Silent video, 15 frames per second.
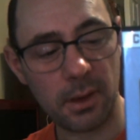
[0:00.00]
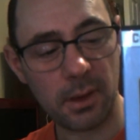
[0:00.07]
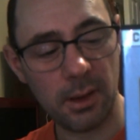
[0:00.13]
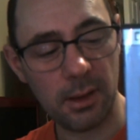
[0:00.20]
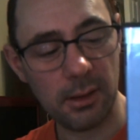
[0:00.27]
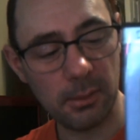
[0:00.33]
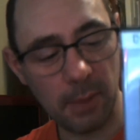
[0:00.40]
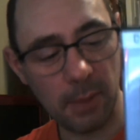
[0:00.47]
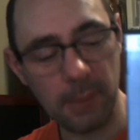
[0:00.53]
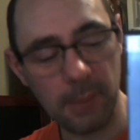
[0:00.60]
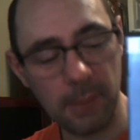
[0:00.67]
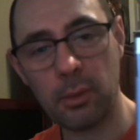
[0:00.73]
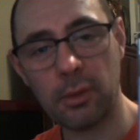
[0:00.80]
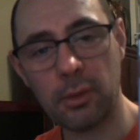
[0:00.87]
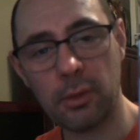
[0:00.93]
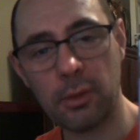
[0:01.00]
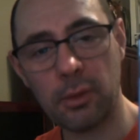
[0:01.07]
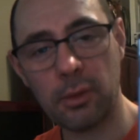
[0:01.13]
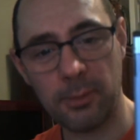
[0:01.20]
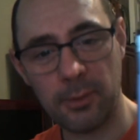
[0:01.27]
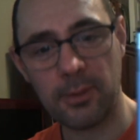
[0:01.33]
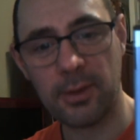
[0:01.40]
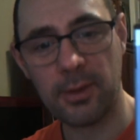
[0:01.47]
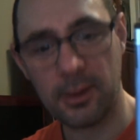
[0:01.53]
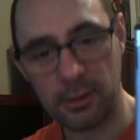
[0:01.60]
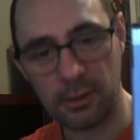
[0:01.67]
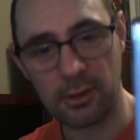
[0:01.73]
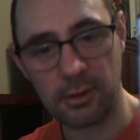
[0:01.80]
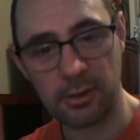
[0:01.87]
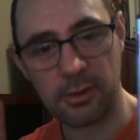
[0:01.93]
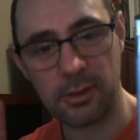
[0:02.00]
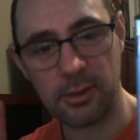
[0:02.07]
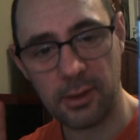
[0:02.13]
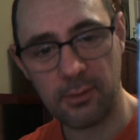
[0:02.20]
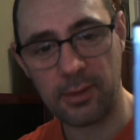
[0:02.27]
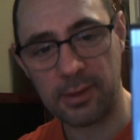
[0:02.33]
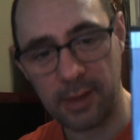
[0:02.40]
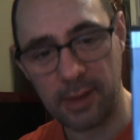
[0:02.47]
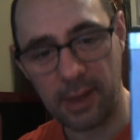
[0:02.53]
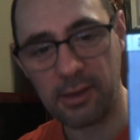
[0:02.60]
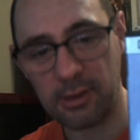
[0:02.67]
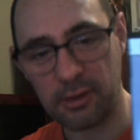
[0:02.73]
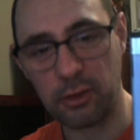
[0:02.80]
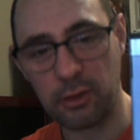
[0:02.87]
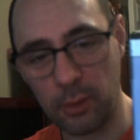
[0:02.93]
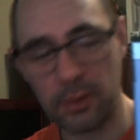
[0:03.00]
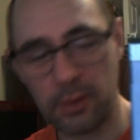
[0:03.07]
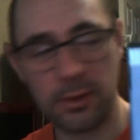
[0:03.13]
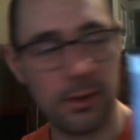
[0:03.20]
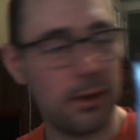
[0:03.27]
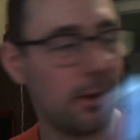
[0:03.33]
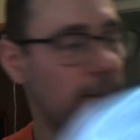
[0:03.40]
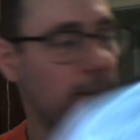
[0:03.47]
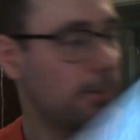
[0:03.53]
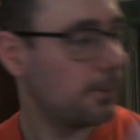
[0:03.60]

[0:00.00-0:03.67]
And it might be one of the first movies that does a fantastic twist in it.